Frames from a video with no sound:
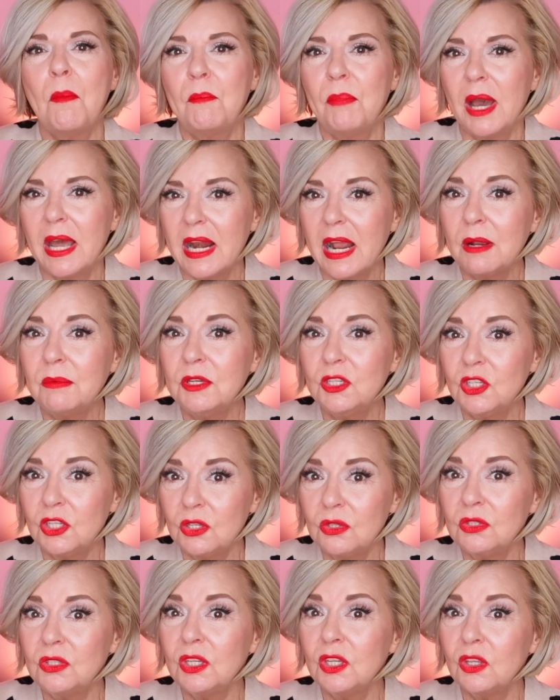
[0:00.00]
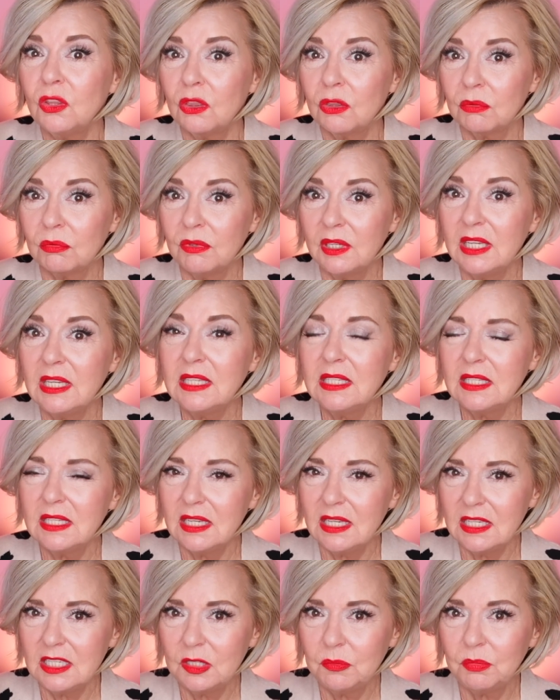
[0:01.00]
But I was using three
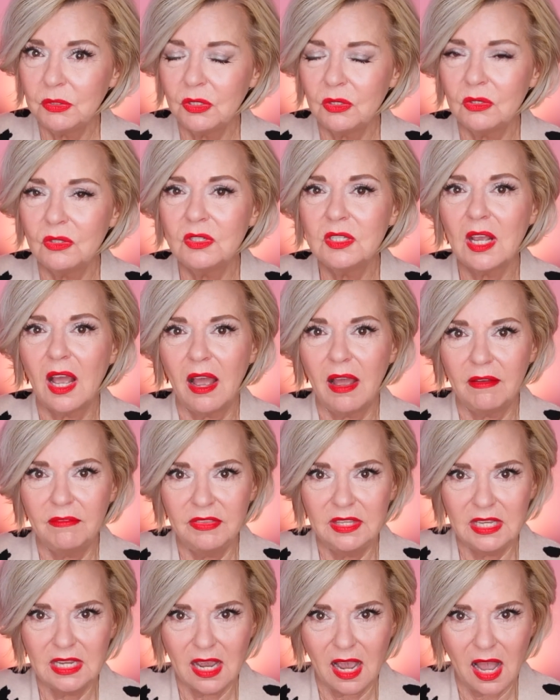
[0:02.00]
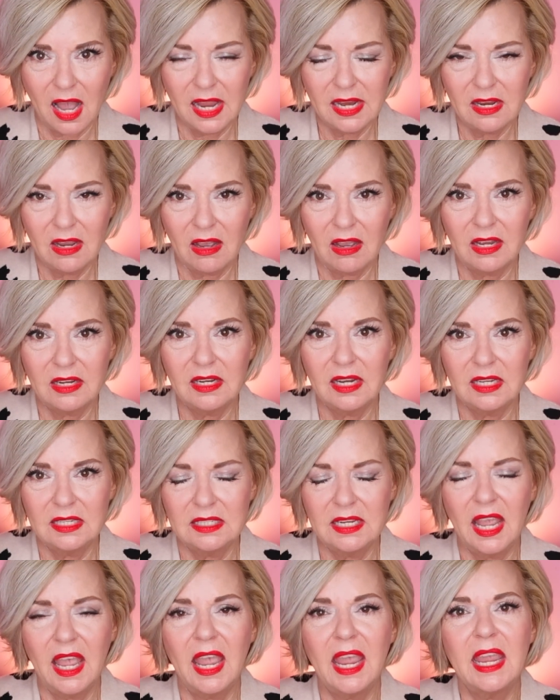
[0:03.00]
teaspoons of the ion a
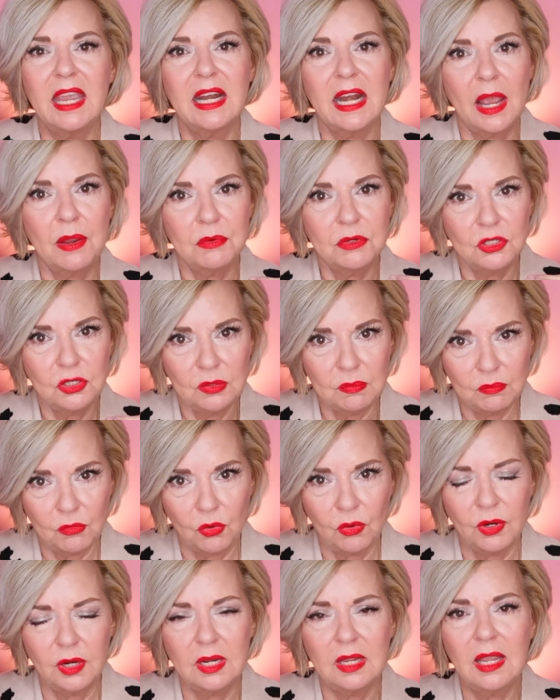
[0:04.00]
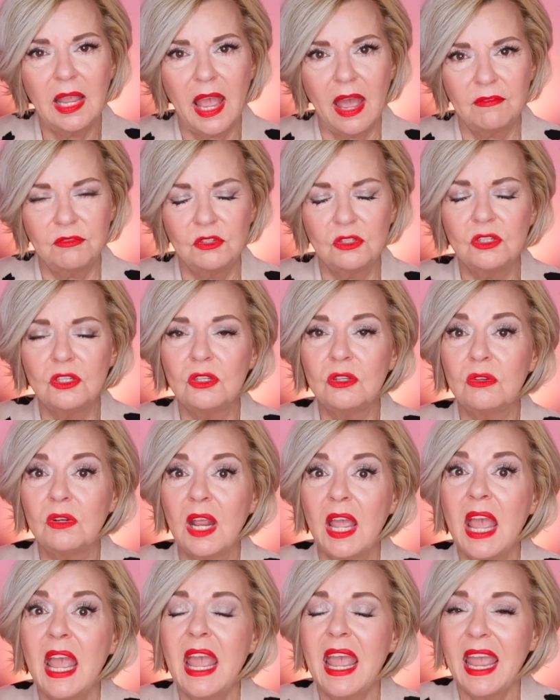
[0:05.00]
day, and I would do morning,
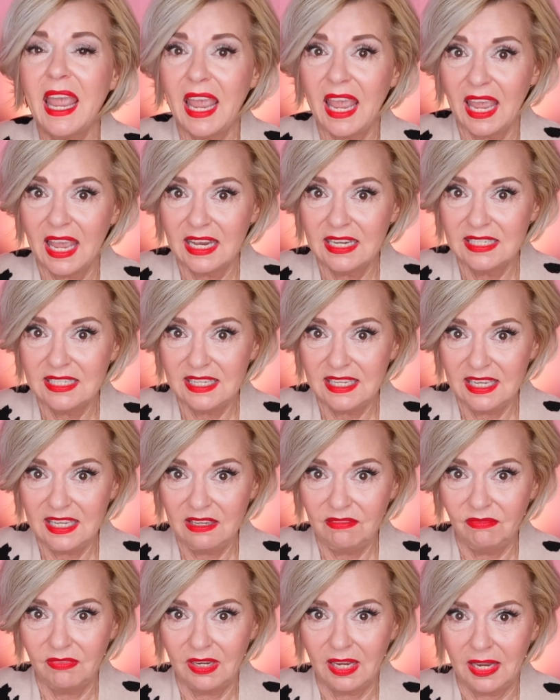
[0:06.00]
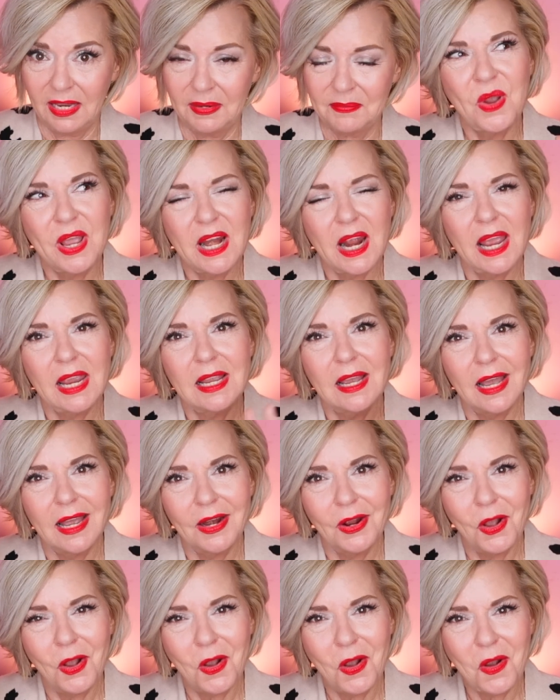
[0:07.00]
afternoon, and evening. When I
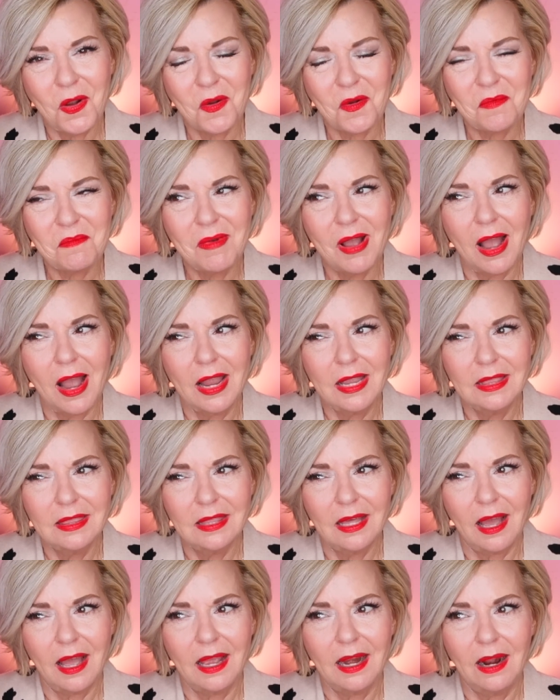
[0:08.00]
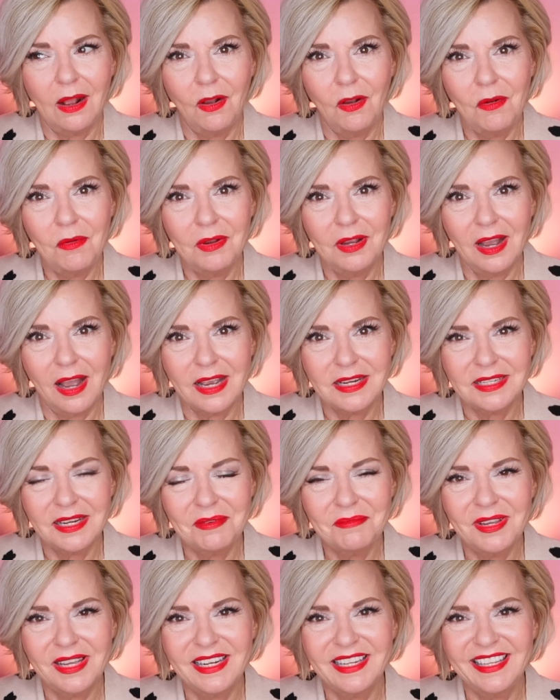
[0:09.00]
got home, I thought, oh gosh,
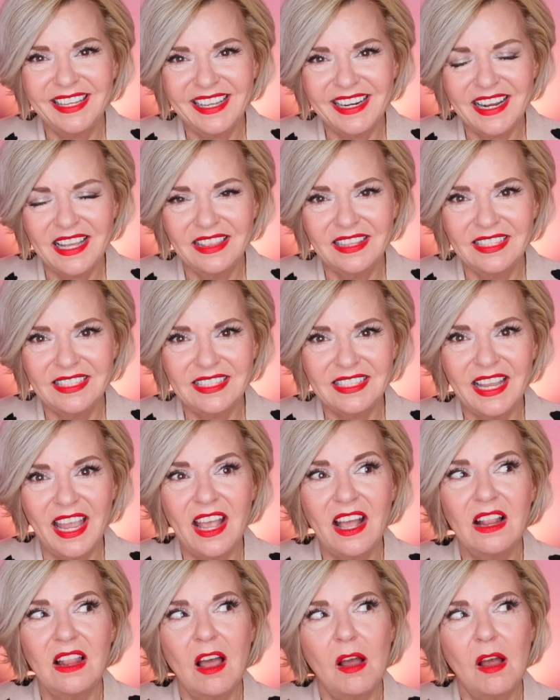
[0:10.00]
I'm going to get on the scale.